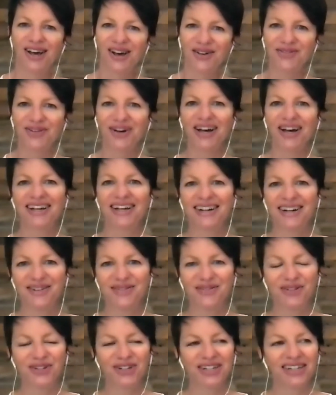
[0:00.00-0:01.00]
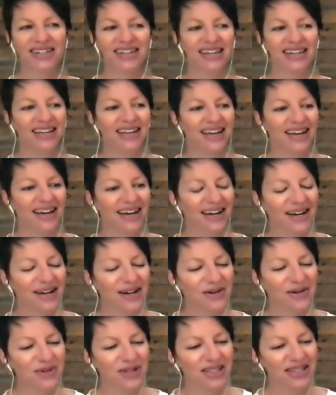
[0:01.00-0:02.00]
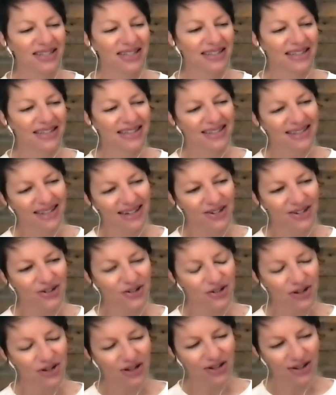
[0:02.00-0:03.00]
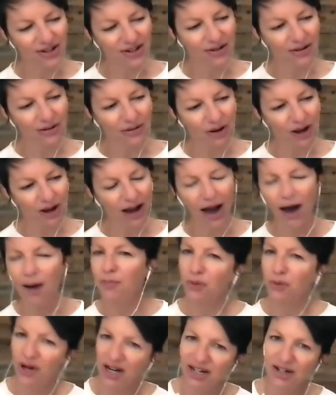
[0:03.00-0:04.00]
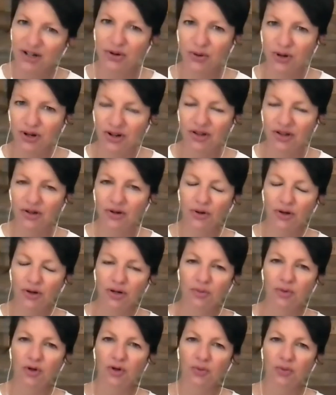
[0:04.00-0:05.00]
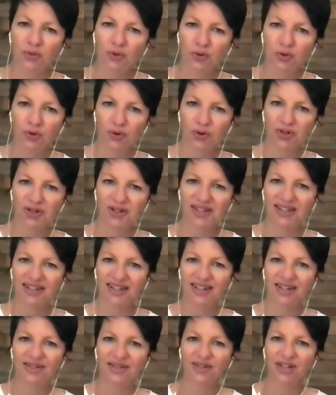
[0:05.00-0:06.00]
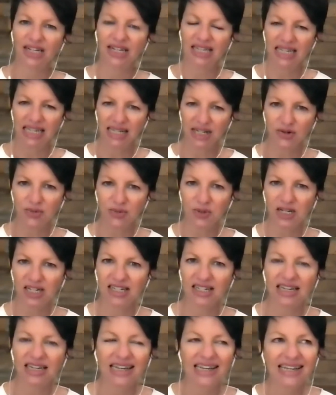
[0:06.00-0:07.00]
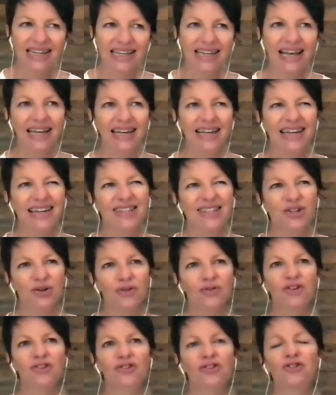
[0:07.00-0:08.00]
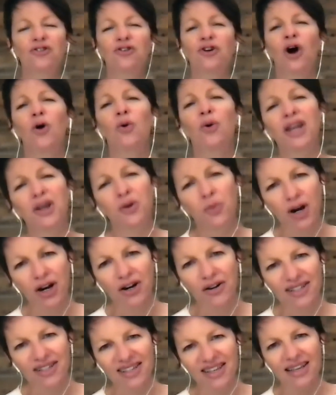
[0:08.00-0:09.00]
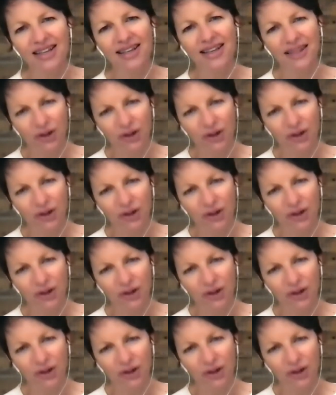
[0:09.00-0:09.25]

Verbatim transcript: of high conflict um, is, is that it just, it doesn't operate according to the normal rules of engagement and it sort of doesn't go anywhere it,